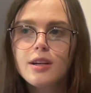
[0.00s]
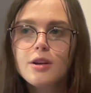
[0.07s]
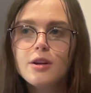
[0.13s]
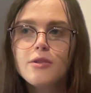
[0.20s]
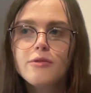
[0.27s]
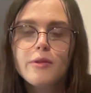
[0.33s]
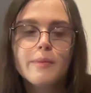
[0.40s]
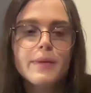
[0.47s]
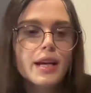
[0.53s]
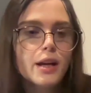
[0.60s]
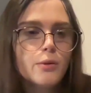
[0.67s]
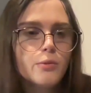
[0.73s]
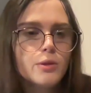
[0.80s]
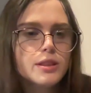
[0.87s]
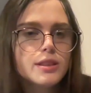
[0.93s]
For me,
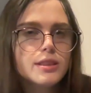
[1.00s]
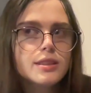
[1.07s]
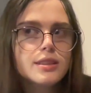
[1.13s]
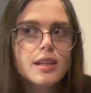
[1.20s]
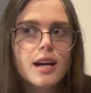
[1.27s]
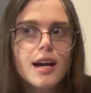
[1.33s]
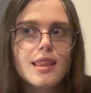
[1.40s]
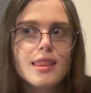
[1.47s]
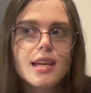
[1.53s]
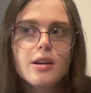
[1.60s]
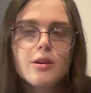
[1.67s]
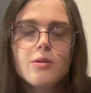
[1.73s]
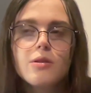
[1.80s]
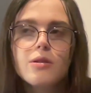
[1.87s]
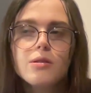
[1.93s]
it was, I
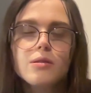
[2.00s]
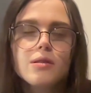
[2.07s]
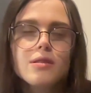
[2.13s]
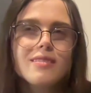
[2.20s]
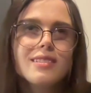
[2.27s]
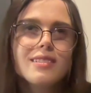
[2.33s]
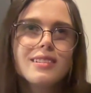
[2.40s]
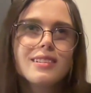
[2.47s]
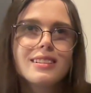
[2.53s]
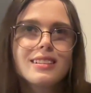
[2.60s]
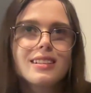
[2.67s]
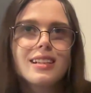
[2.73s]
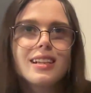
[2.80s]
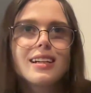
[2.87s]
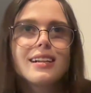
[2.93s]
think
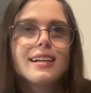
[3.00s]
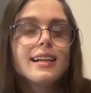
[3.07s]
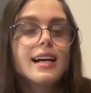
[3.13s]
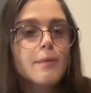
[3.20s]
it